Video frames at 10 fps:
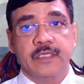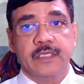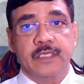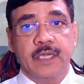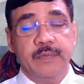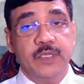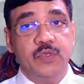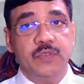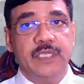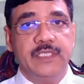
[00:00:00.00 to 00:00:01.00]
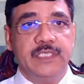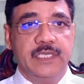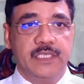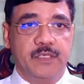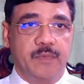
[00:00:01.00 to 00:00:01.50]
Coming to the
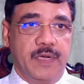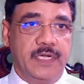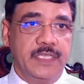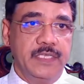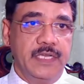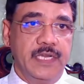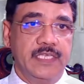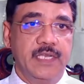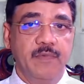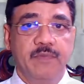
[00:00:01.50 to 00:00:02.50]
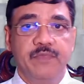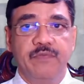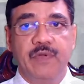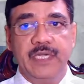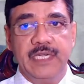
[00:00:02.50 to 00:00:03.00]
incidence part, here are some of the
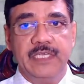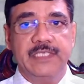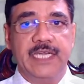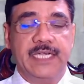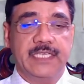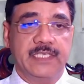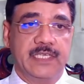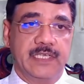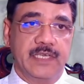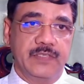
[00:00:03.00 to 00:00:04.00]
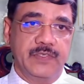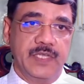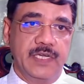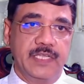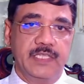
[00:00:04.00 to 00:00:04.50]
vital statistics
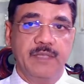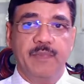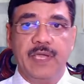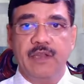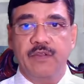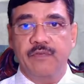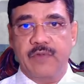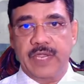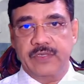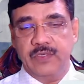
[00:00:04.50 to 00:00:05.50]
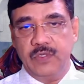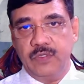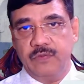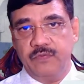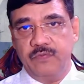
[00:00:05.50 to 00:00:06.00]
concerning the pilon
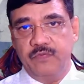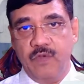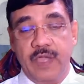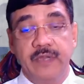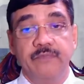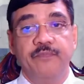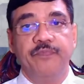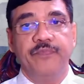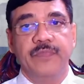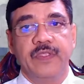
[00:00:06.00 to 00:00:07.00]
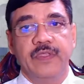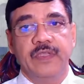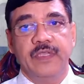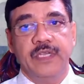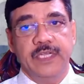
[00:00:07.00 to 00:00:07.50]
fractures. 1.
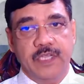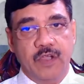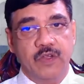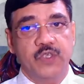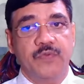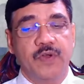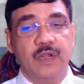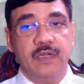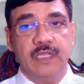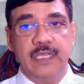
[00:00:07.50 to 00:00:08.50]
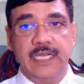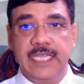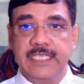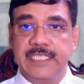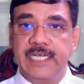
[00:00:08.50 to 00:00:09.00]
It accounts for
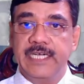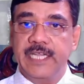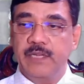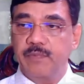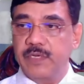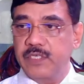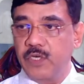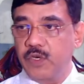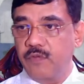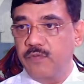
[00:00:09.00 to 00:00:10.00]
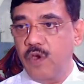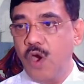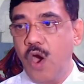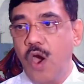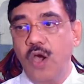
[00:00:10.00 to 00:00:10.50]
less than 10% of
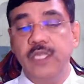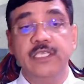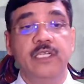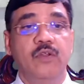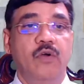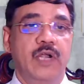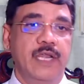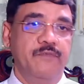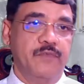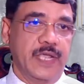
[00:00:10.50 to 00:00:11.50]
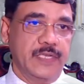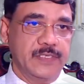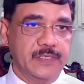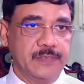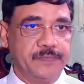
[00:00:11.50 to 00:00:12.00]
all the lower limb fractures.